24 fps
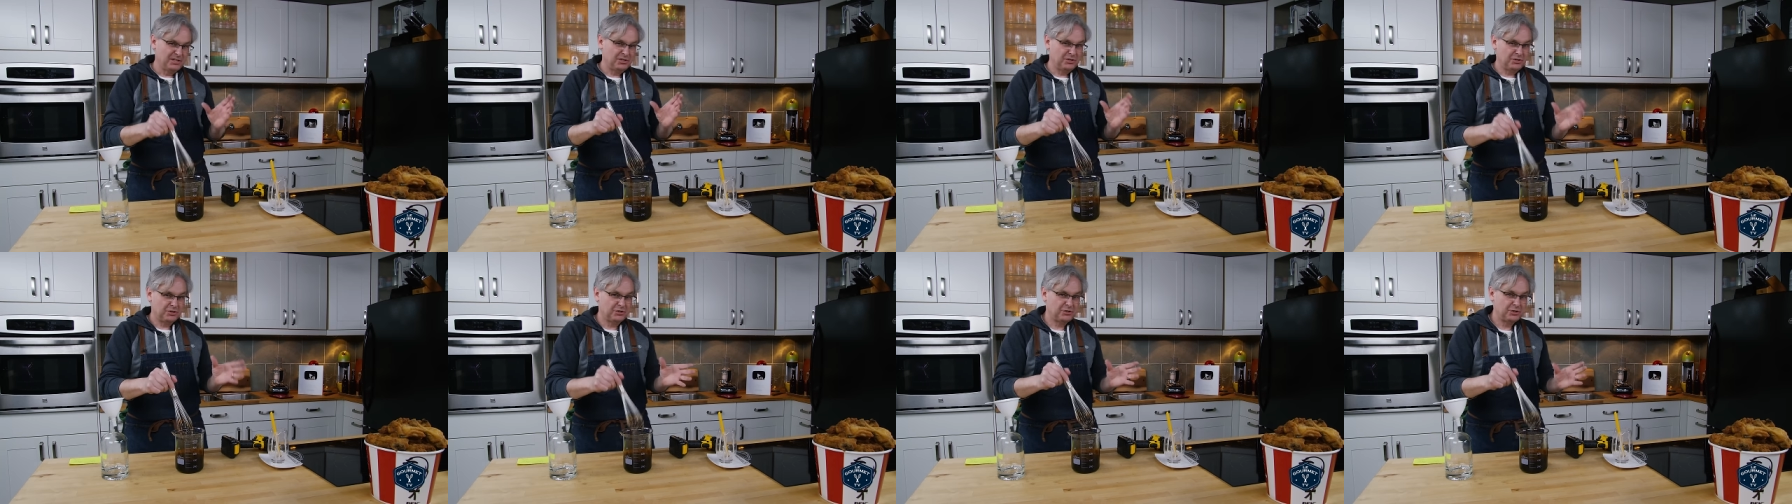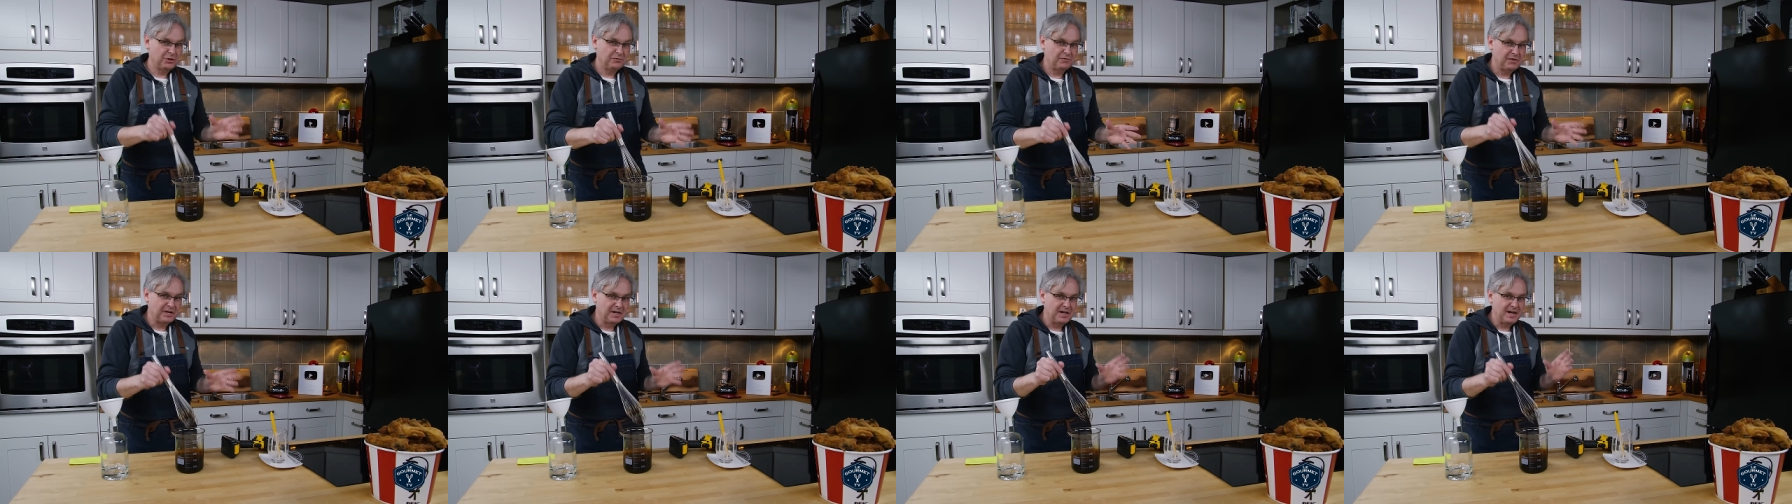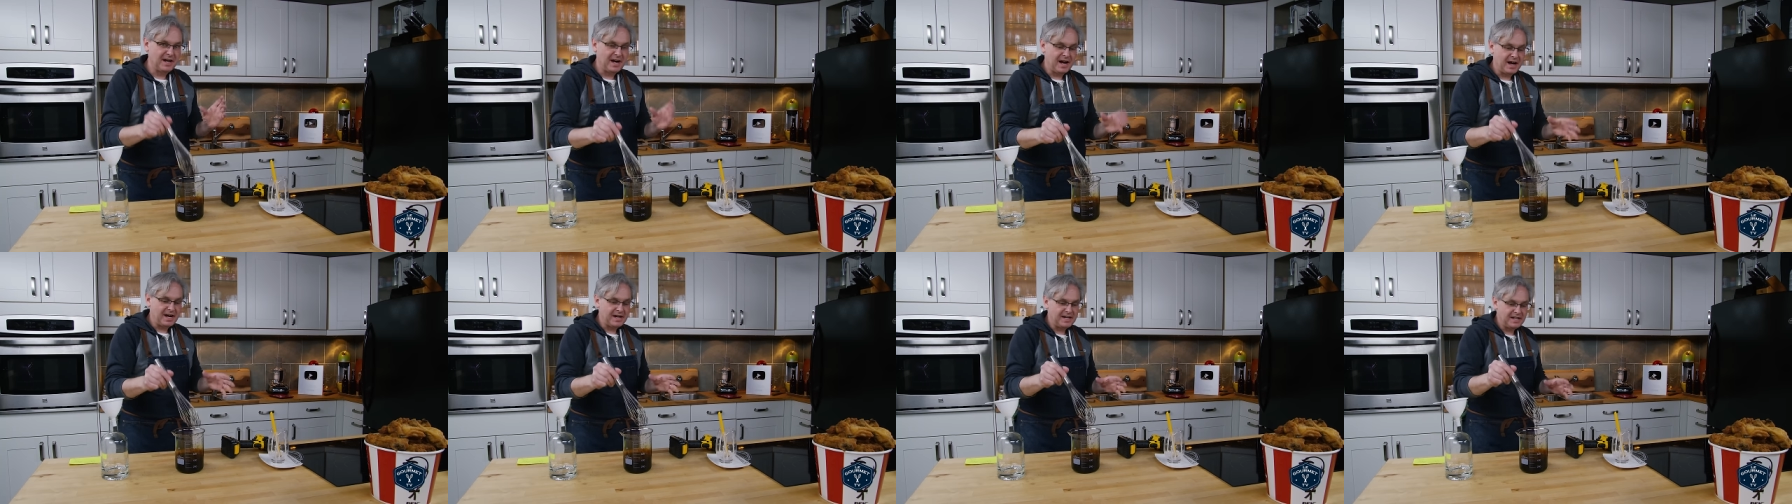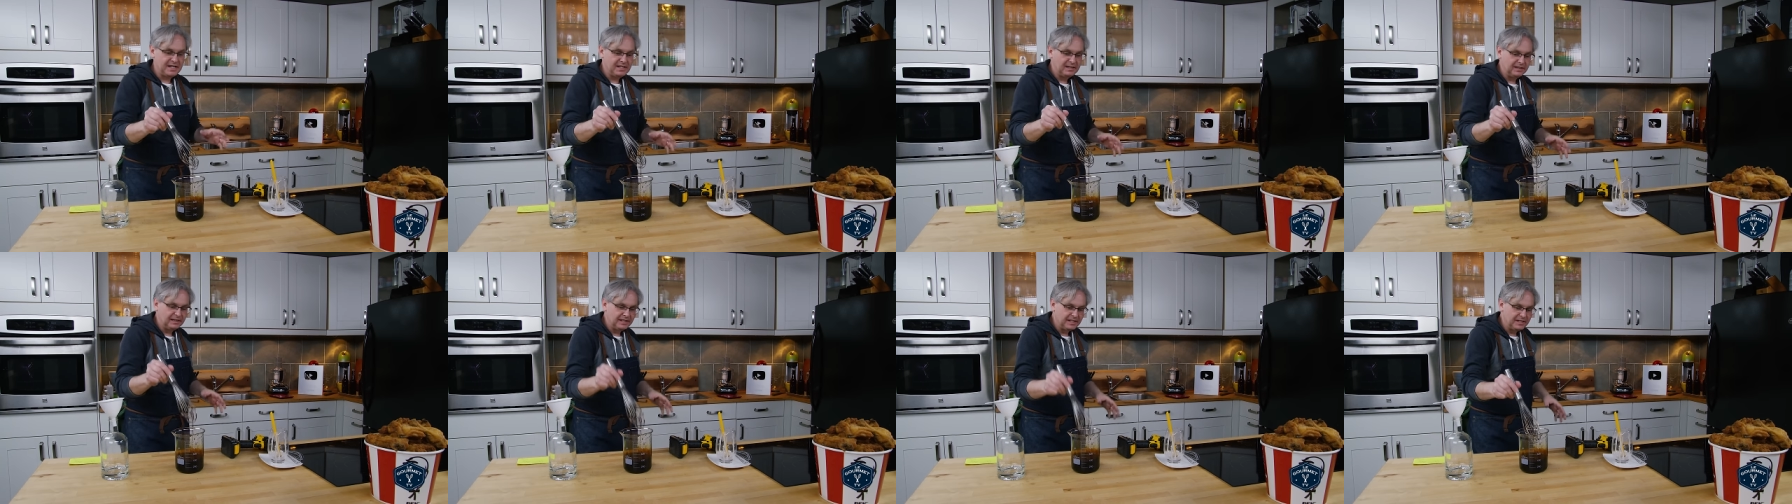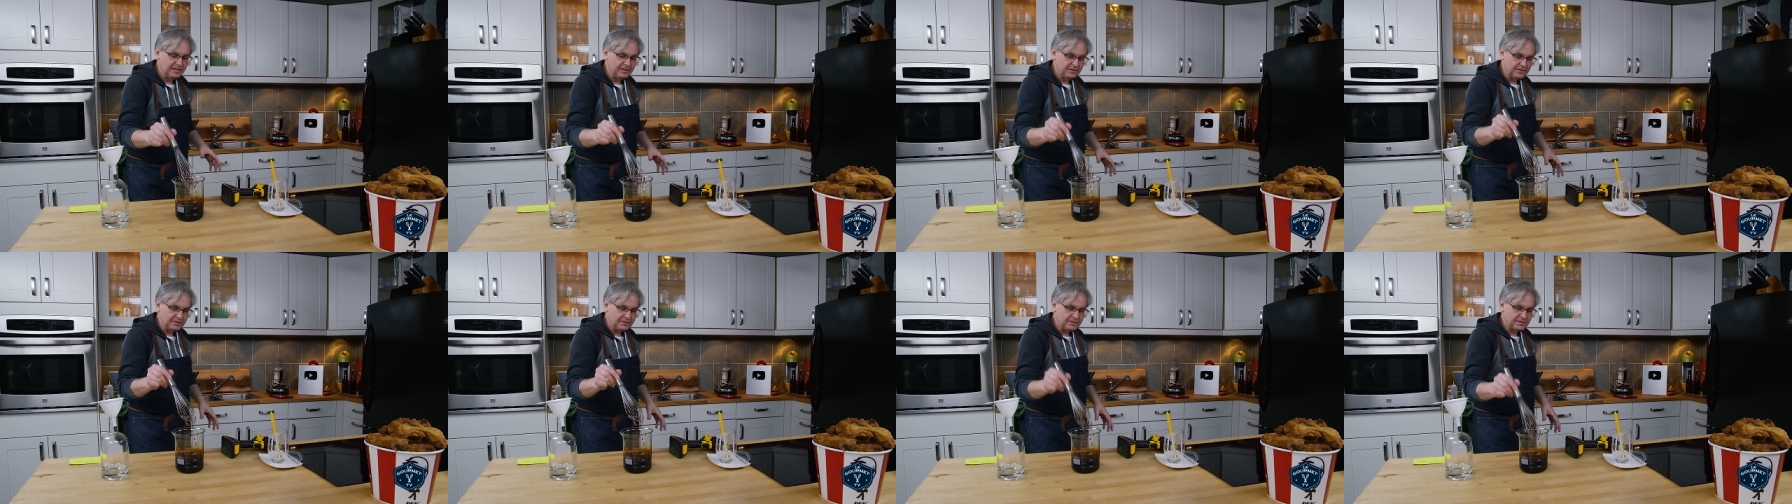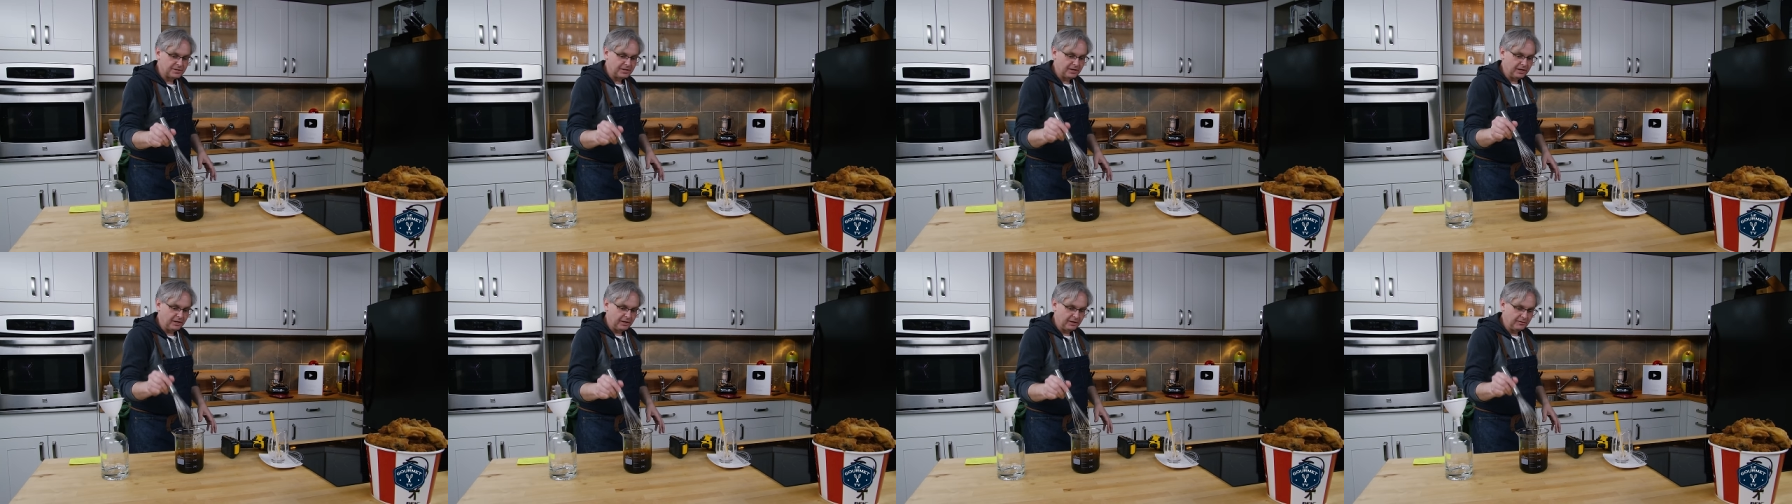just over 90
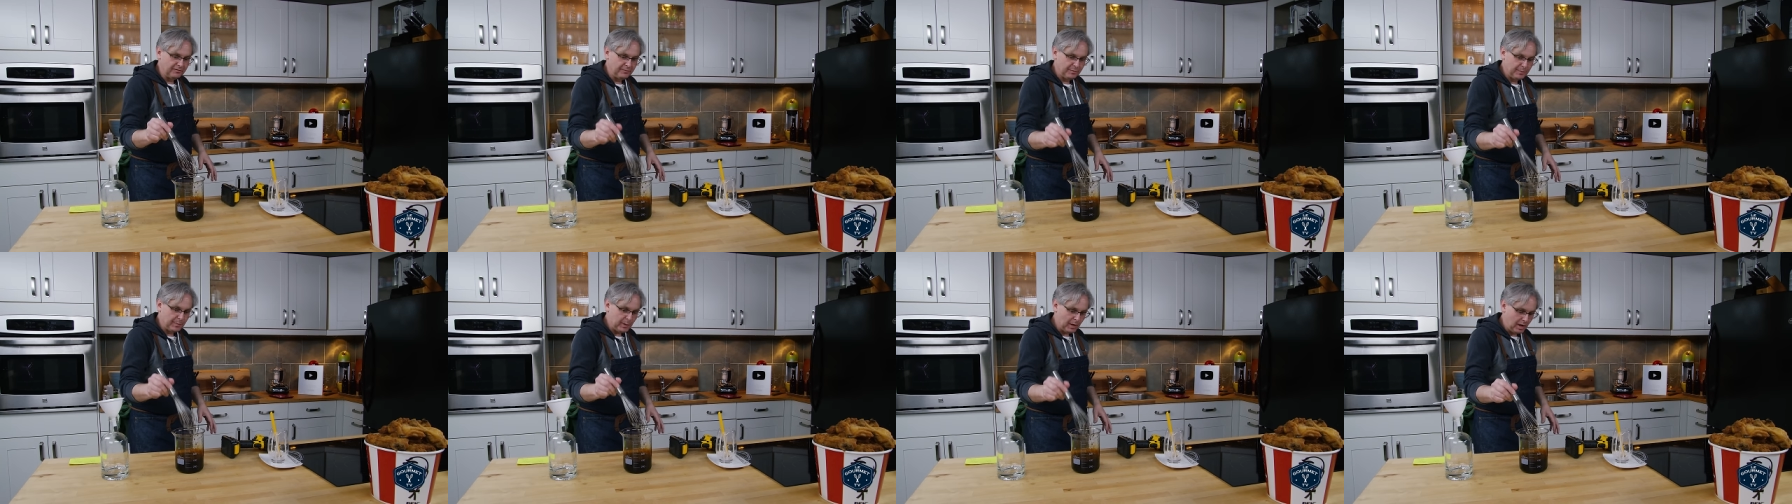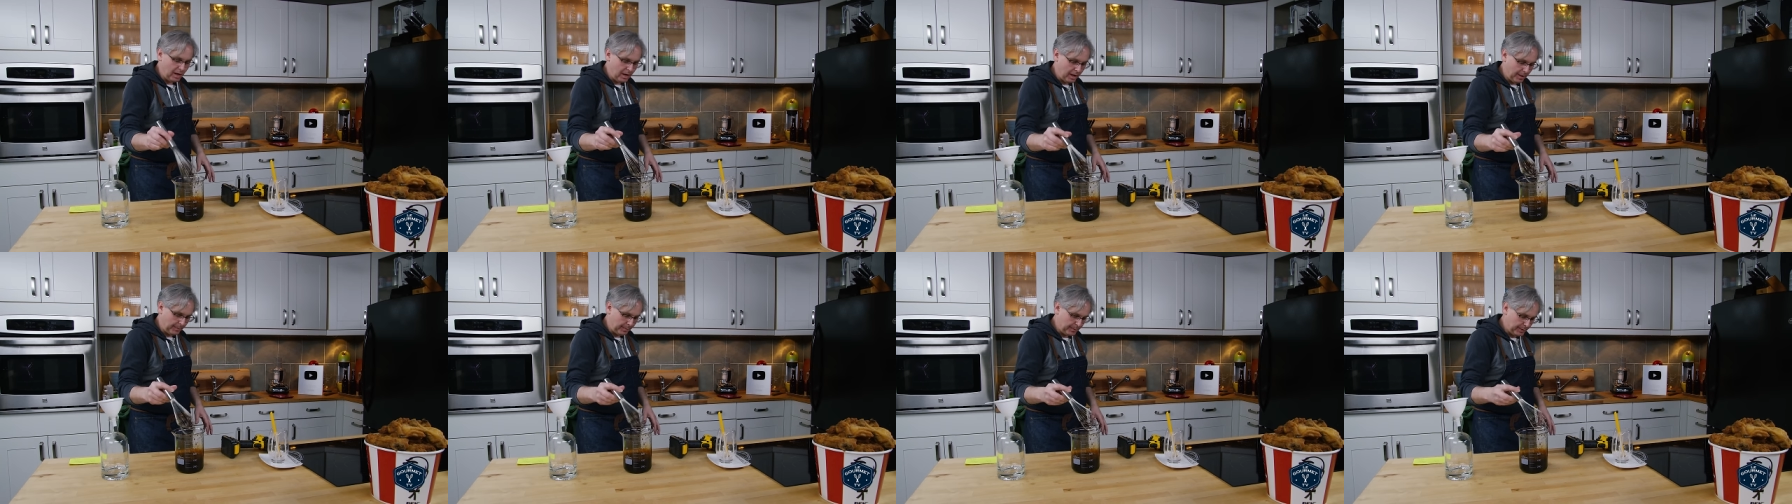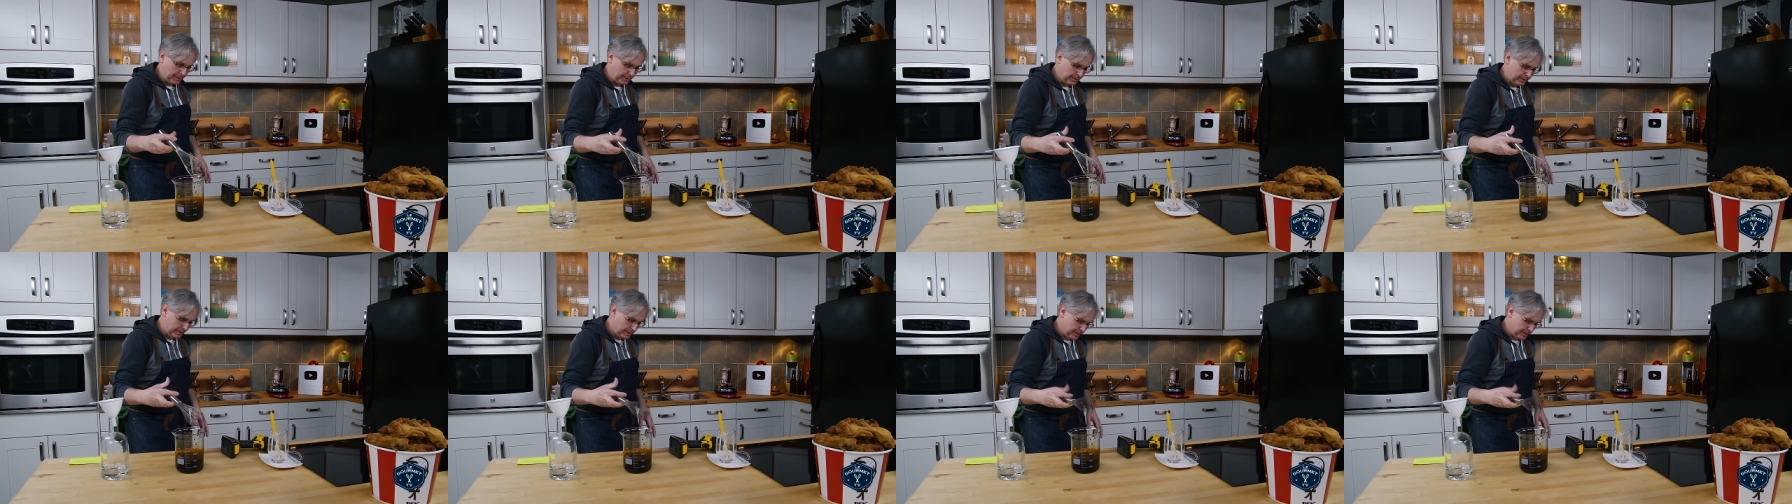liters of pop.